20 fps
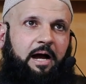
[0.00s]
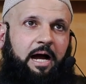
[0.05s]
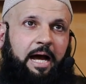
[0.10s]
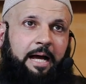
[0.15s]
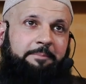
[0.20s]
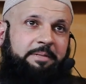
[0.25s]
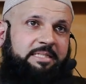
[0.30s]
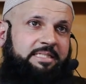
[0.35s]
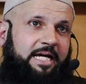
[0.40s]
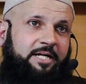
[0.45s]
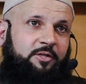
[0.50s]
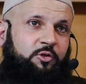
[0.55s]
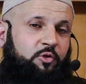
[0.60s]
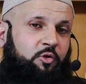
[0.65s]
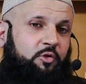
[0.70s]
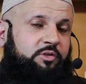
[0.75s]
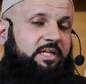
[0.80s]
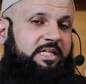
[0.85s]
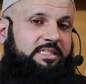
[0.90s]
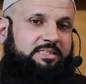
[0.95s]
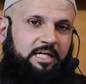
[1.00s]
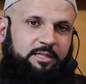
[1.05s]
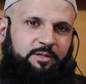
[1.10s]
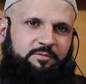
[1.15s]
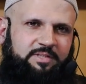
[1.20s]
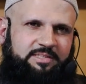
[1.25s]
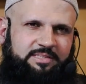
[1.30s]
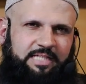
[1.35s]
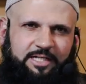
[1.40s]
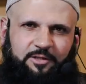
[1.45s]
I am excited to know the result
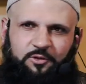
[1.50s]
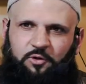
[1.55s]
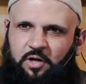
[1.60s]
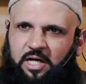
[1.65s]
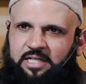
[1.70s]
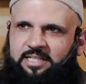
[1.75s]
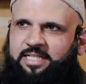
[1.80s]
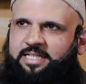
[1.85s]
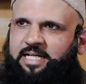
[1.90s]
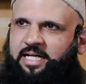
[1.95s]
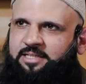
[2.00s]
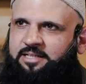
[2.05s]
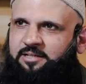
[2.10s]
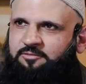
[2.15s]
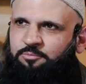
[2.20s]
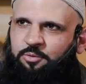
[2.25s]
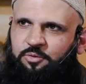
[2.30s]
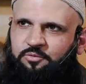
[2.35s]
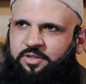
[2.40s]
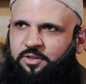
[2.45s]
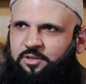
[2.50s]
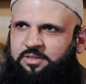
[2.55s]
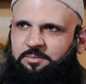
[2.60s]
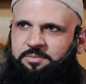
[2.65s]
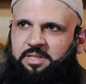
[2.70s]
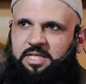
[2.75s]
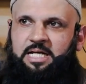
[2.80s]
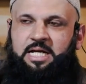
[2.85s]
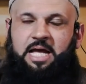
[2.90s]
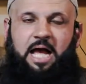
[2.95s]
of this. Like, you know, a detective movie or
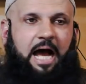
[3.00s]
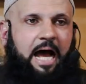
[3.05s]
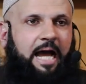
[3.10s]
something.